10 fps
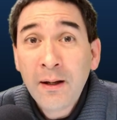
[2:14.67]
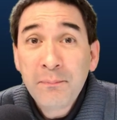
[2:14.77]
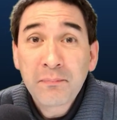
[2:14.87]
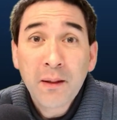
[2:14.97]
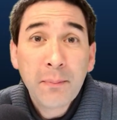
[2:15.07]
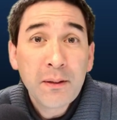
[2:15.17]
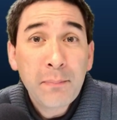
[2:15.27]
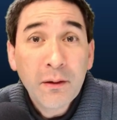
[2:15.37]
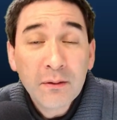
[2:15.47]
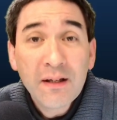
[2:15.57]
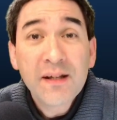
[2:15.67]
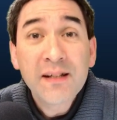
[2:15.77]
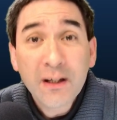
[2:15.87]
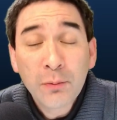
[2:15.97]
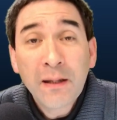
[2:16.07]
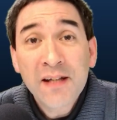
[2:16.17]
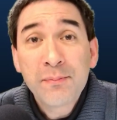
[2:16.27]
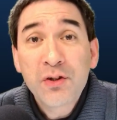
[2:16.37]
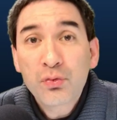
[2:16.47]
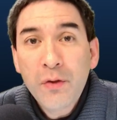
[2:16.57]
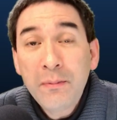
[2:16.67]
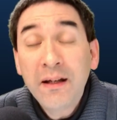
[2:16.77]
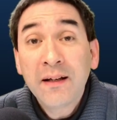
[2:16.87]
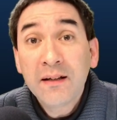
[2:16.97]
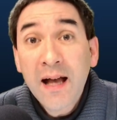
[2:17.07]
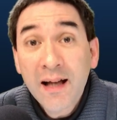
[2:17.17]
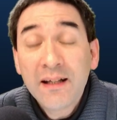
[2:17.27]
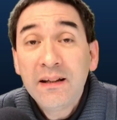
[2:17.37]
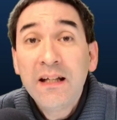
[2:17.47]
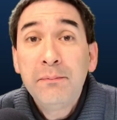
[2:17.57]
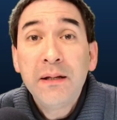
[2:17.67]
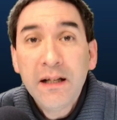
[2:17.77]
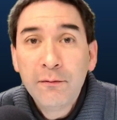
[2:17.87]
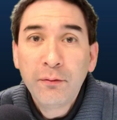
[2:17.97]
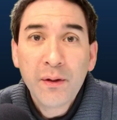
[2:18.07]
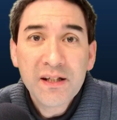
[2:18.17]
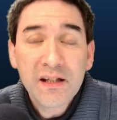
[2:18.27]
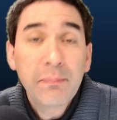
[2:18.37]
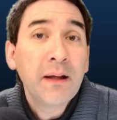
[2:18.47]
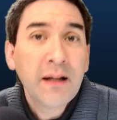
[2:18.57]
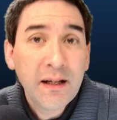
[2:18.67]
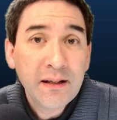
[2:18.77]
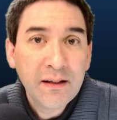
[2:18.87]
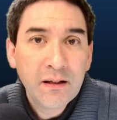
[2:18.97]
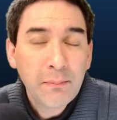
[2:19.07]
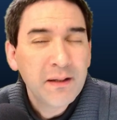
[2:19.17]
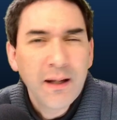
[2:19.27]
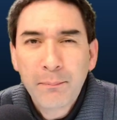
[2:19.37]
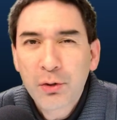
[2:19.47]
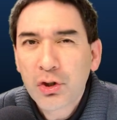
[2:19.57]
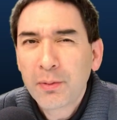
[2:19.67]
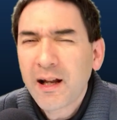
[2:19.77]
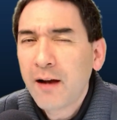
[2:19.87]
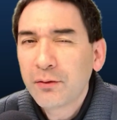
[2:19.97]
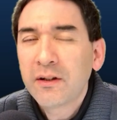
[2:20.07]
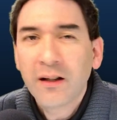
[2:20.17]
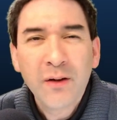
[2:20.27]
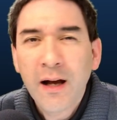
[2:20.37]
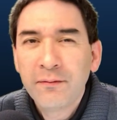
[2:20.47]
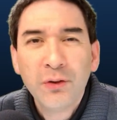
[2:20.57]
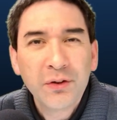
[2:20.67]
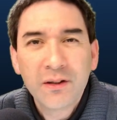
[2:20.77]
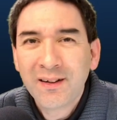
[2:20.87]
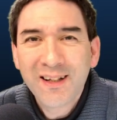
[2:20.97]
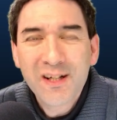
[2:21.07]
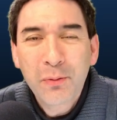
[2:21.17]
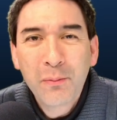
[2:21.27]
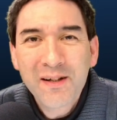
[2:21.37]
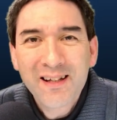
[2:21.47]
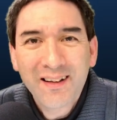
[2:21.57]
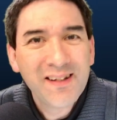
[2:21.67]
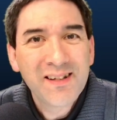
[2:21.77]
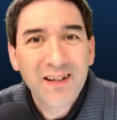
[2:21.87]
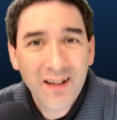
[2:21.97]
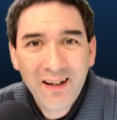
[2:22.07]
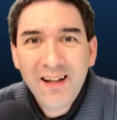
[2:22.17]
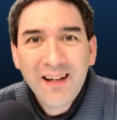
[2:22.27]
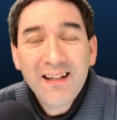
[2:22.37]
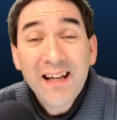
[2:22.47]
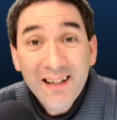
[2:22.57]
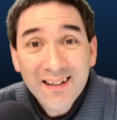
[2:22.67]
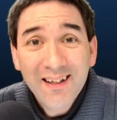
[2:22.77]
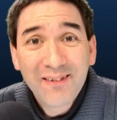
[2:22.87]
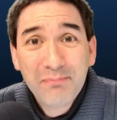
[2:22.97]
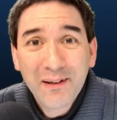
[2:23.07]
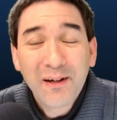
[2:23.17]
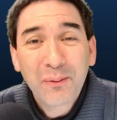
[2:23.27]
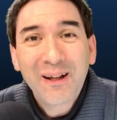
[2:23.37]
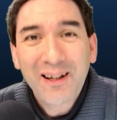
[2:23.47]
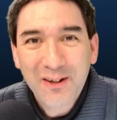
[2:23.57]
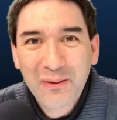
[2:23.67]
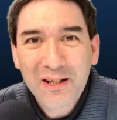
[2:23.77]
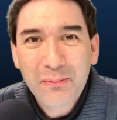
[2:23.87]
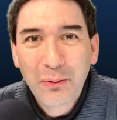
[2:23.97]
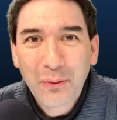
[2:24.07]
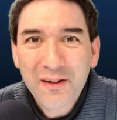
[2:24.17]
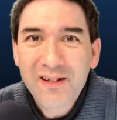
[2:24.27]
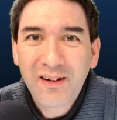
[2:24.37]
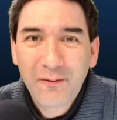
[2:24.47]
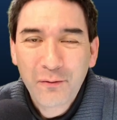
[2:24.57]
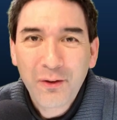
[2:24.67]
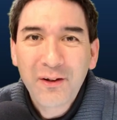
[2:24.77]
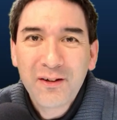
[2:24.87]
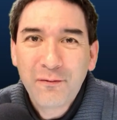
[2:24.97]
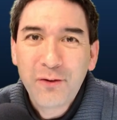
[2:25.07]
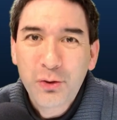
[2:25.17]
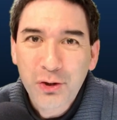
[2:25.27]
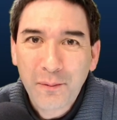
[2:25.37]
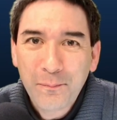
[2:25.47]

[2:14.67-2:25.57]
but apparently the cytoplasmic streaming can indeed be influenced by light and by temperature. But I have to tell you, I've not done experiments like this uh, yet, uh, but I would like to explore this uh, further in the future.